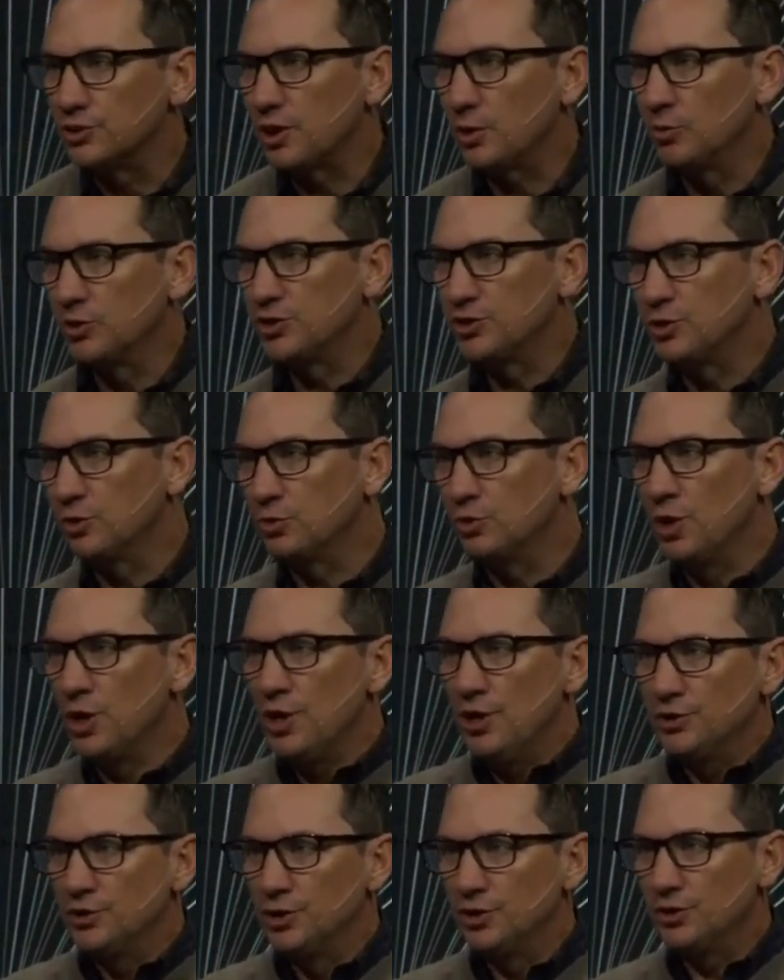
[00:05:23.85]
I was the,
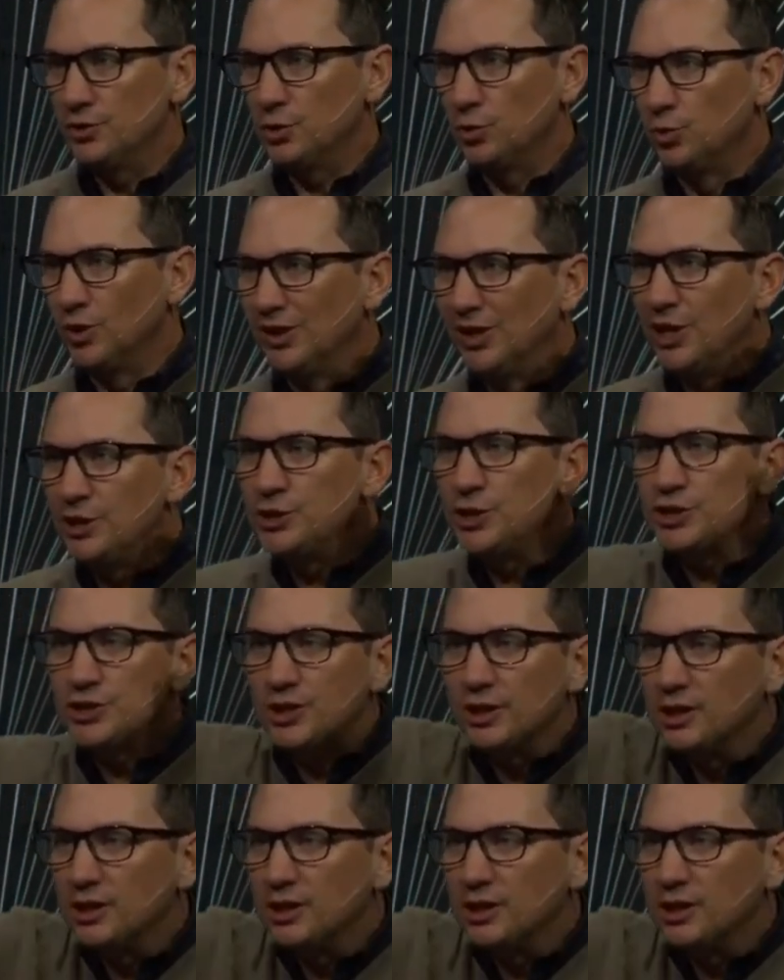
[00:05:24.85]
the, the religious